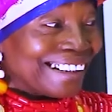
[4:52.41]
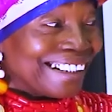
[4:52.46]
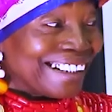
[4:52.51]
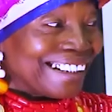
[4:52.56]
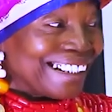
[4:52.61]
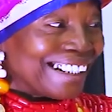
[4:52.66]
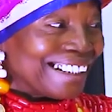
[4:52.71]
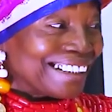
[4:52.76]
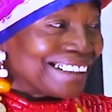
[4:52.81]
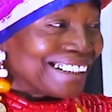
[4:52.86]

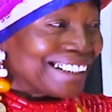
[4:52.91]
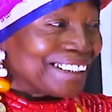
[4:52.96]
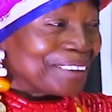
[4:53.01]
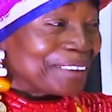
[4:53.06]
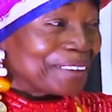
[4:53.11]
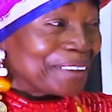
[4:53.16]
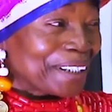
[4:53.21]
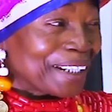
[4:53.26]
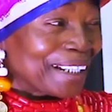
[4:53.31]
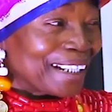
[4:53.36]
Then I said,
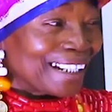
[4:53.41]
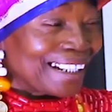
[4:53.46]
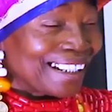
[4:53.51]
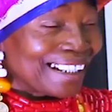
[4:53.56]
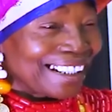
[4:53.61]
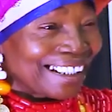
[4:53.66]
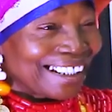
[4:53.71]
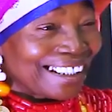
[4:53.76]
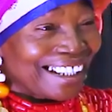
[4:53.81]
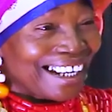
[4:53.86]
okay,
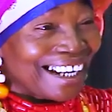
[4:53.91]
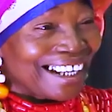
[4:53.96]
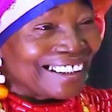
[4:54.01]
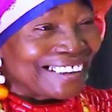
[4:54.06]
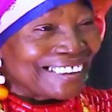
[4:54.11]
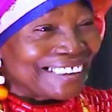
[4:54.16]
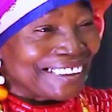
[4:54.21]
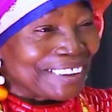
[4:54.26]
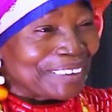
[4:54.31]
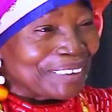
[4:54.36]
I
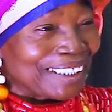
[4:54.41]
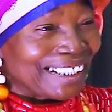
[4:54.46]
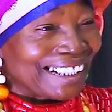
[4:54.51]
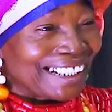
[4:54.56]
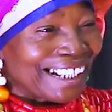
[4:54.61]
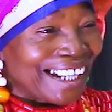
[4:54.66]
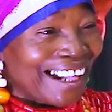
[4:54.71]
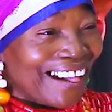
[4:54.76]
run away.